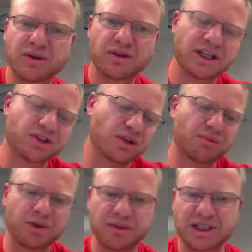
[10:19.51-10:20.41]
get your
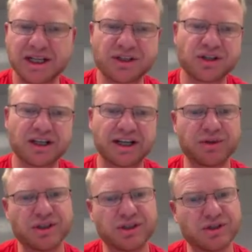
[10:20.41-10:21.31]
implementation layer,
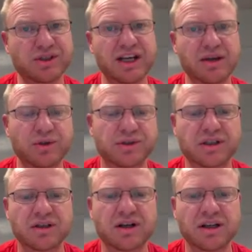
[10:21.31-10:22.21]
which is your tables
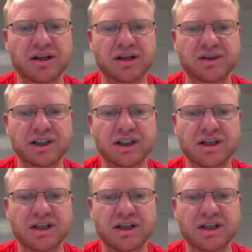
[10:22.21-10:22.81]
and columns.